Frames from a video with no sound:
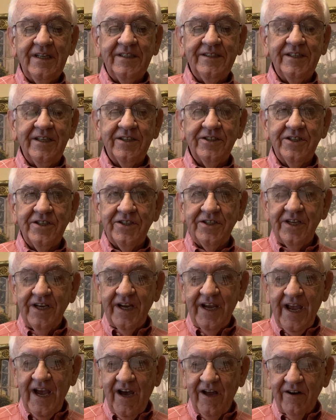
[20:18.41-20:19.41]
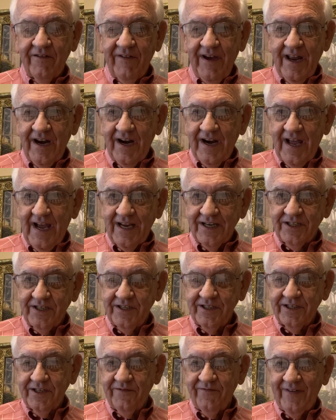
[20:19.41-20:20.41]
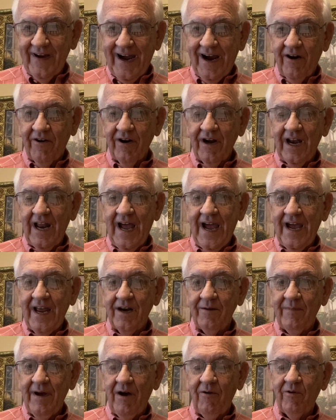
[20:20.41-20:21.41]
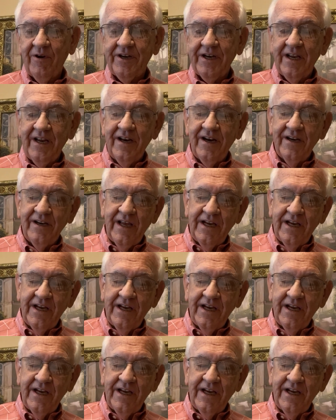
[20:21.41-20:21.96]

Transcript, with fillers: This is the account of Ananias and Sapphira lying about what they get in.